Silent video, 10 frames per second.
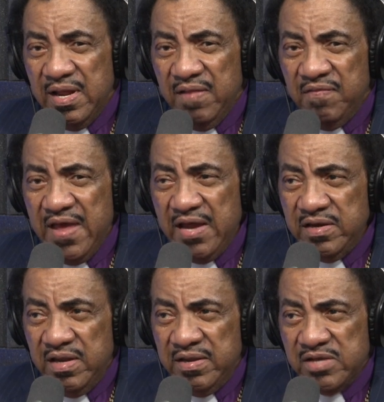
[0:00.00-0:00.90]

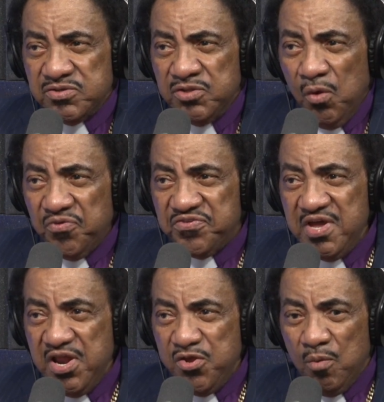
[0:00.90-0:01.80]
then there's no
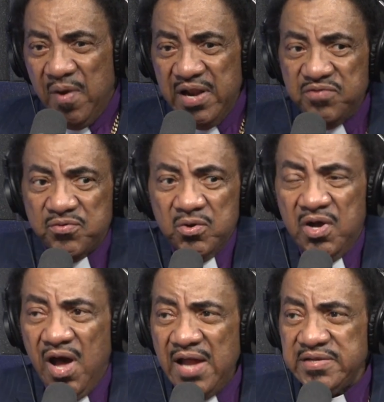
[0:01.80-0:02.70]
sin in your body, so
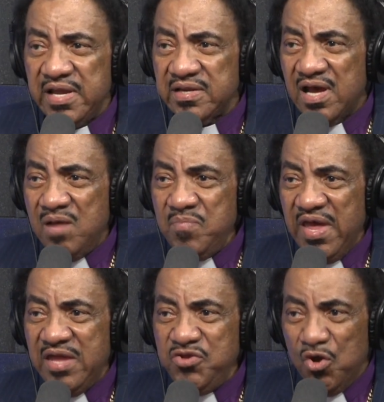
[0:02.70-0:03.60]
God can come
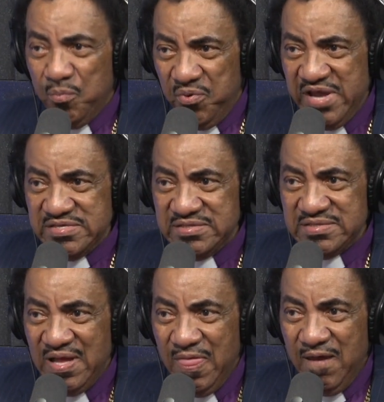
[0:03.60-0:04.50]
in your presence.
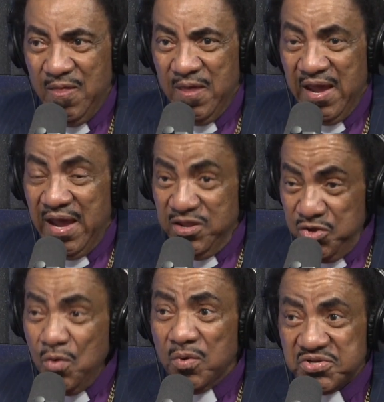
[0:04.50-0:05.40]
And
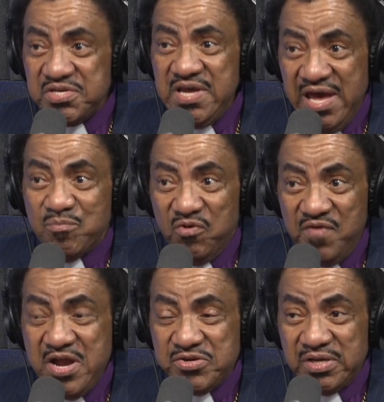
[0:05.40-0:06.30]
you will see him
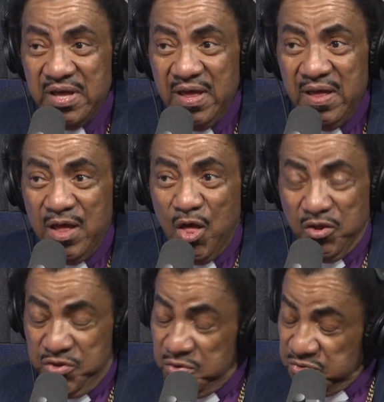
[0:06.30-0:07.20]
eventually.
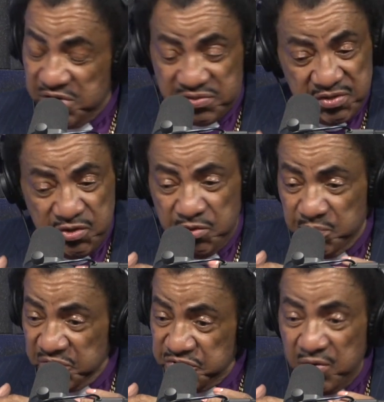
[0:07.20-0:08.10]

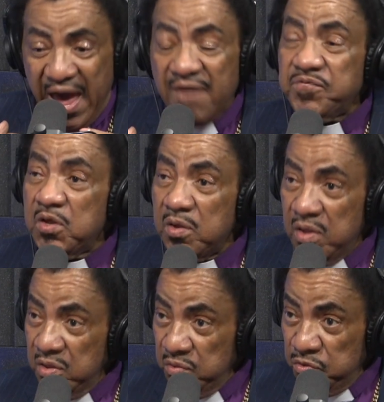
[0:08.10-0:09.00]
But you have to
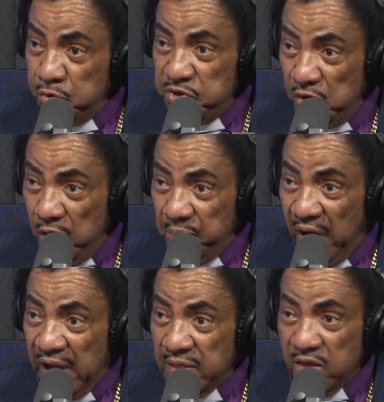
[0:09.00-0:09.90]
do your
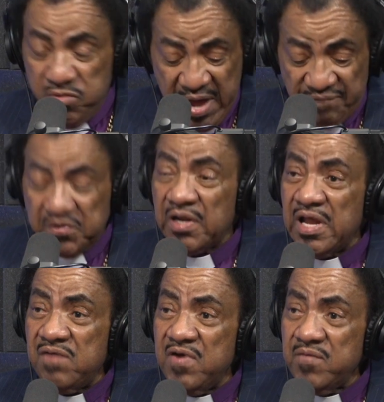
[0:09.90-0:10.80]
part. You have to
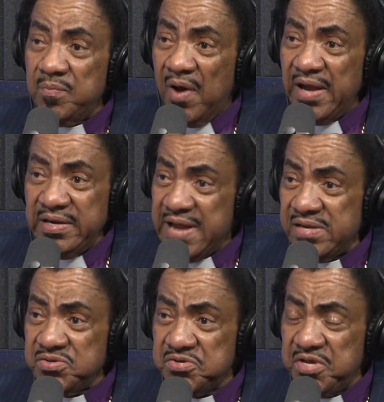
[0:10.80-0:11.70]
love everybody. That
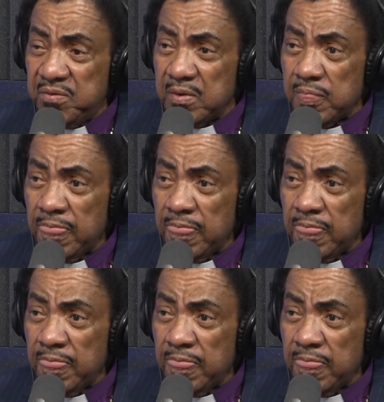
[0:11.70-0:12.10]
is a secret.